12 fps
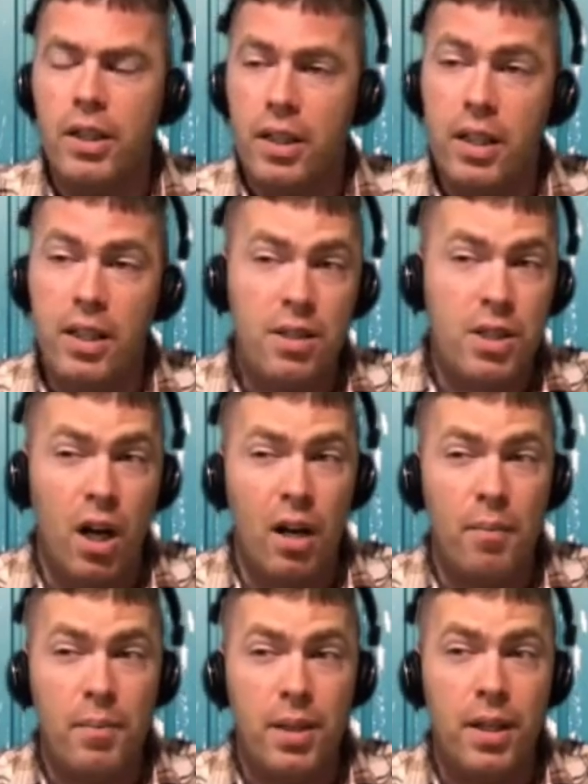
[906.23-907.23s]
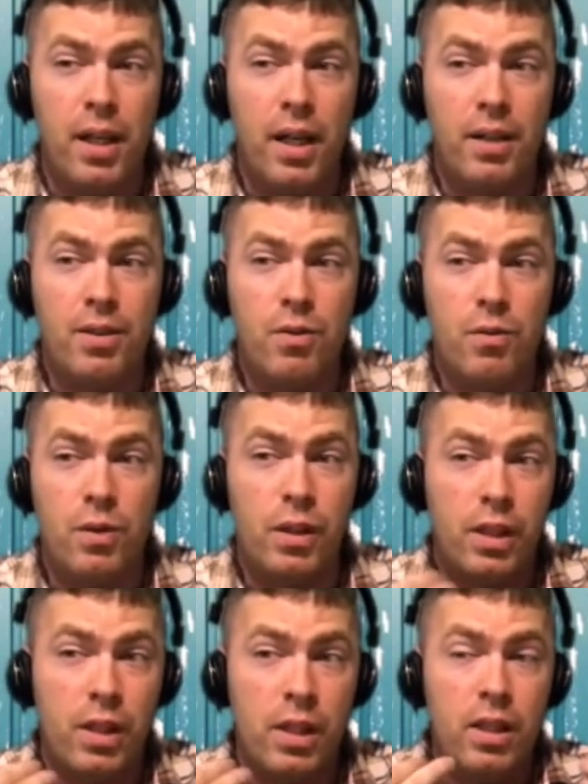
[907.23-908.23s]
He taught me how to
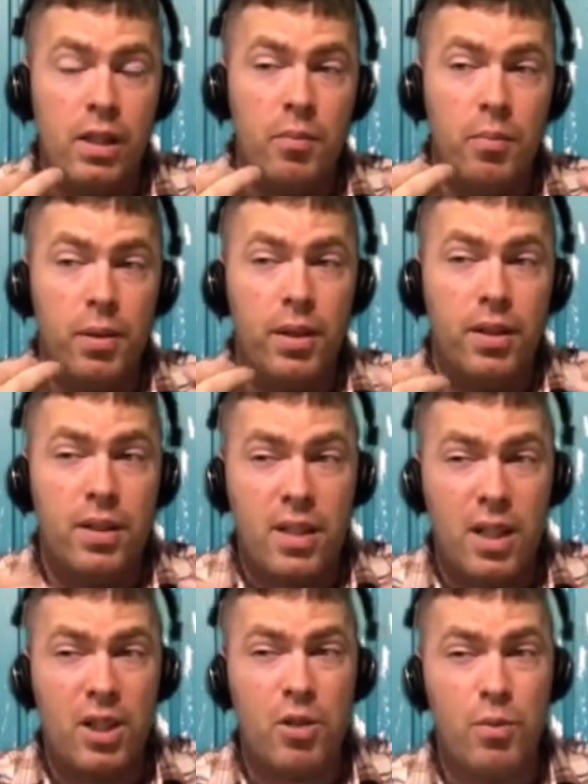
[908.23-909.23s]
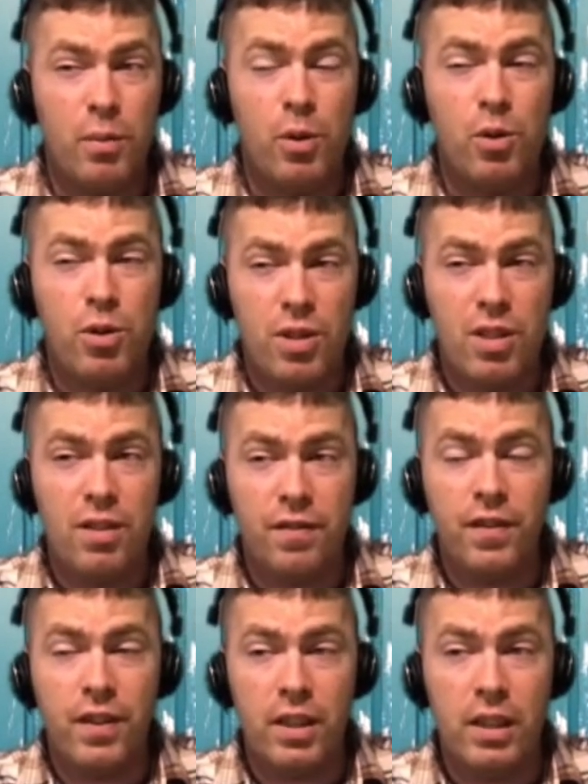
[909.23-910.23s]
really be in touch with my emotions, to
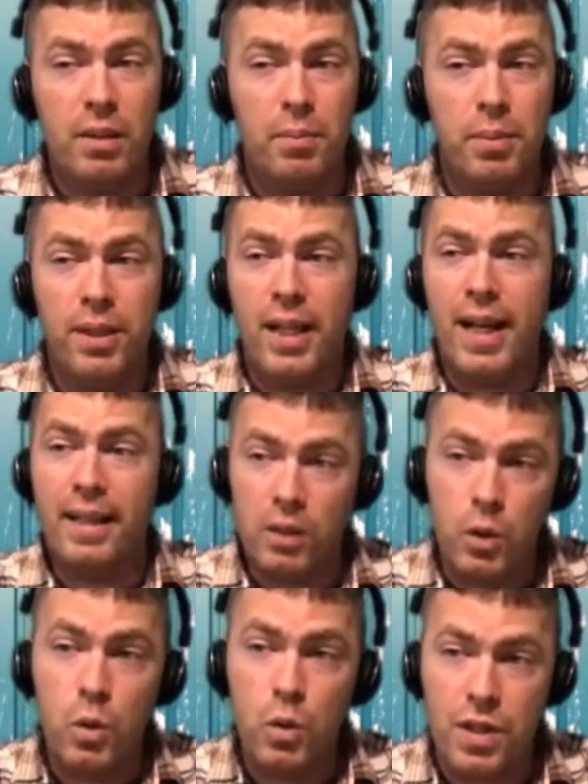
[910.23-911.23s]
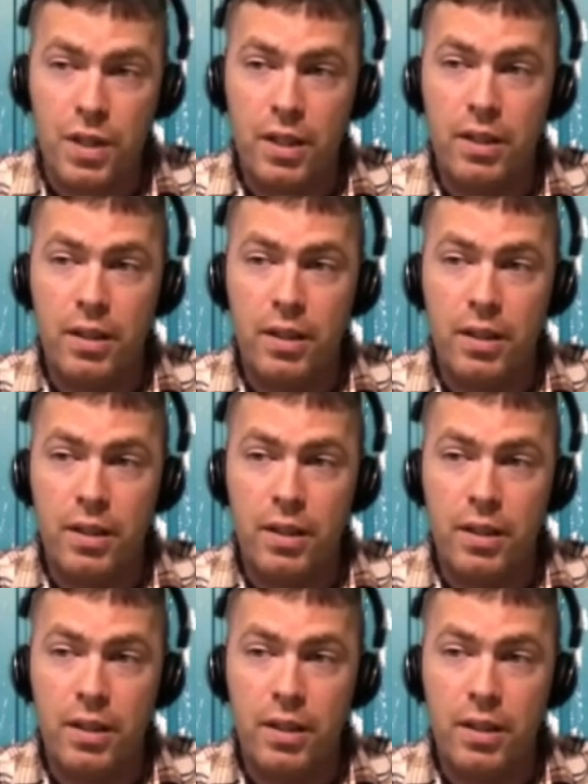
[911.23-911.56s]
feel it, but not lose it.